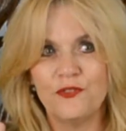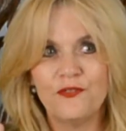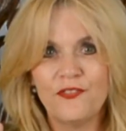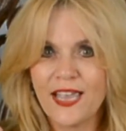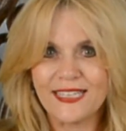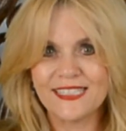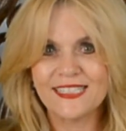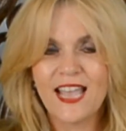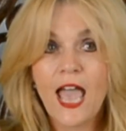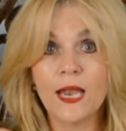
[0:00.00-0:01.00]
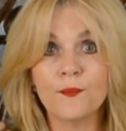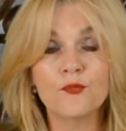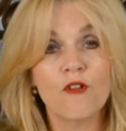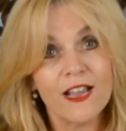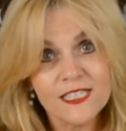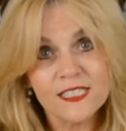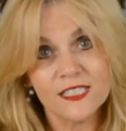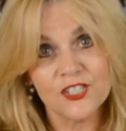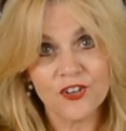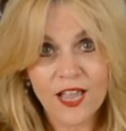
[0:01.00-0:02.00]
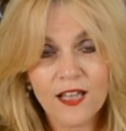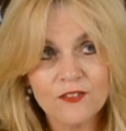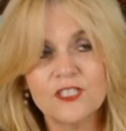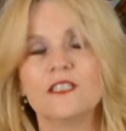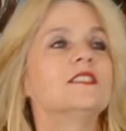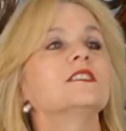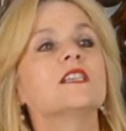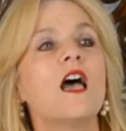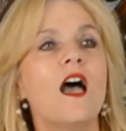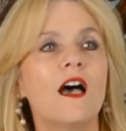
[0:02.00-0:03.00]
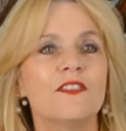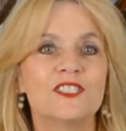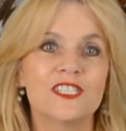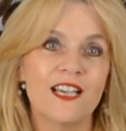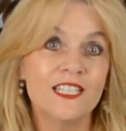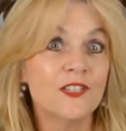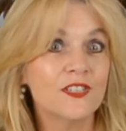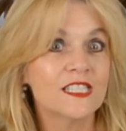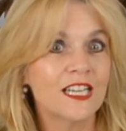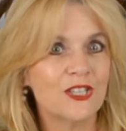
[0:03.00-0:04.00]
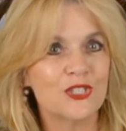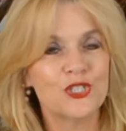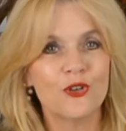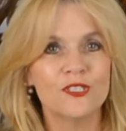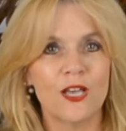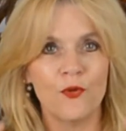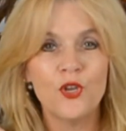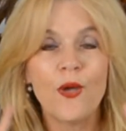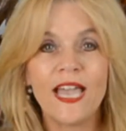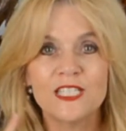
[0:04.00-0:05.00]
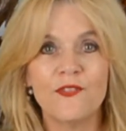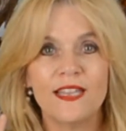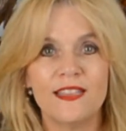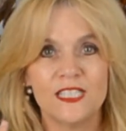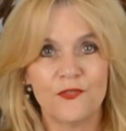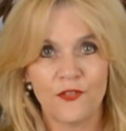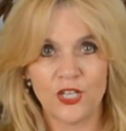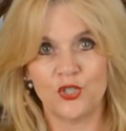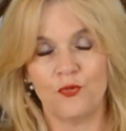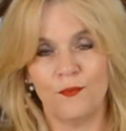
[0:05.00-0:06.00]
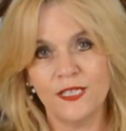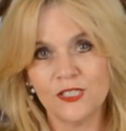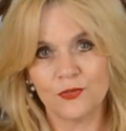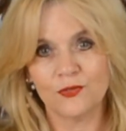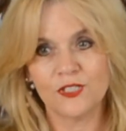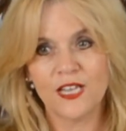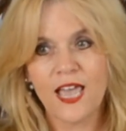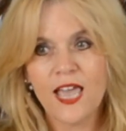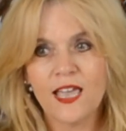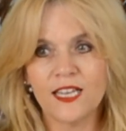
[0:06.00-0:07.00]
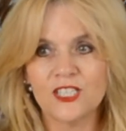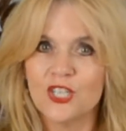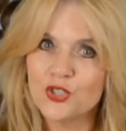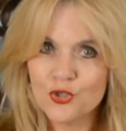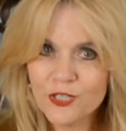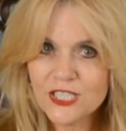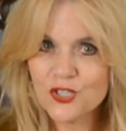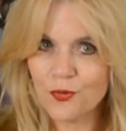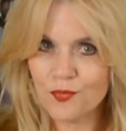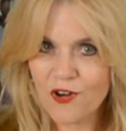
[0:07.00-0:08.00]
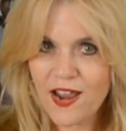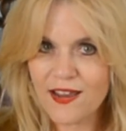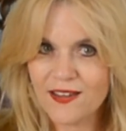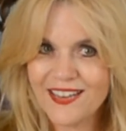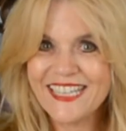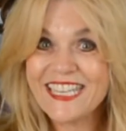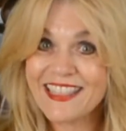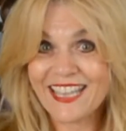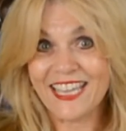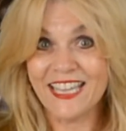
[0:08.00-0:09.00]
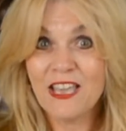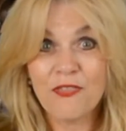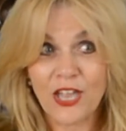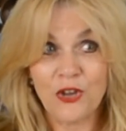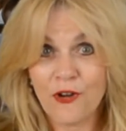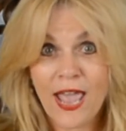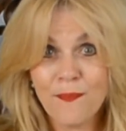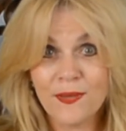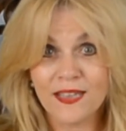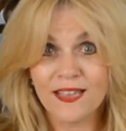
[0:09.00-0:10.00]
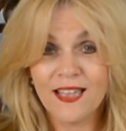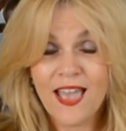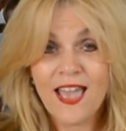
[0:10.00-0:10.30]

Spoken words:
your face and brightens your countenance. There's a scientific study that shows that when you activate these facial muscles, it tricks your brain into thinking that you're happy.